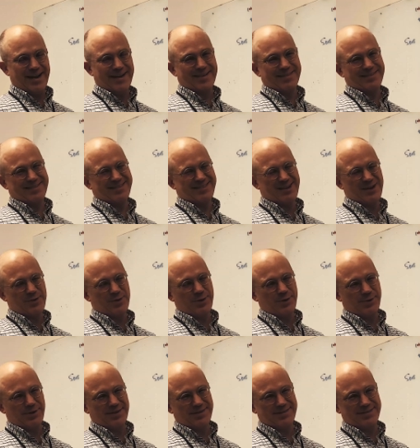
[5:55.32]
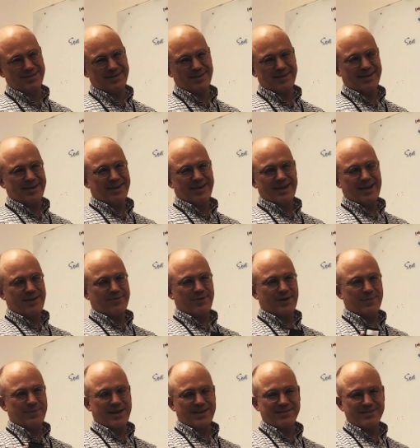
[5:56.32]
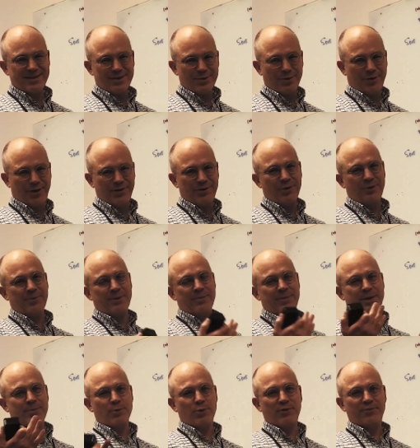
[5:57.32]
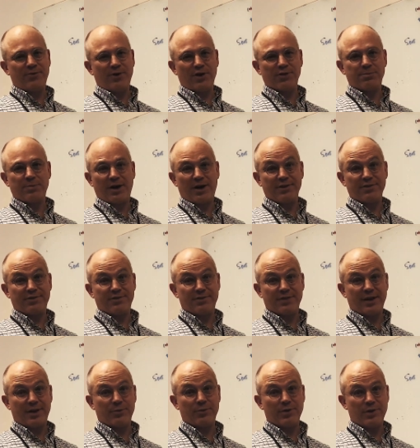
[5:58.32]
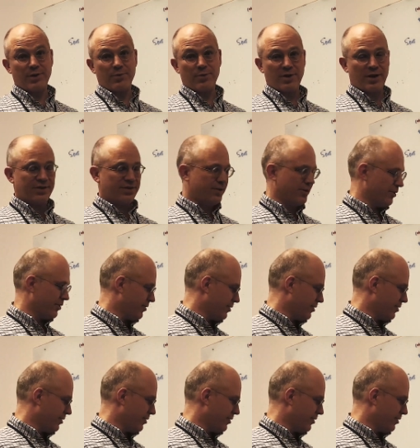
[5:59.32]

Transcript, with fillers: I zero is if I'm at zero, I know I'm going to make more false positives than I really want to.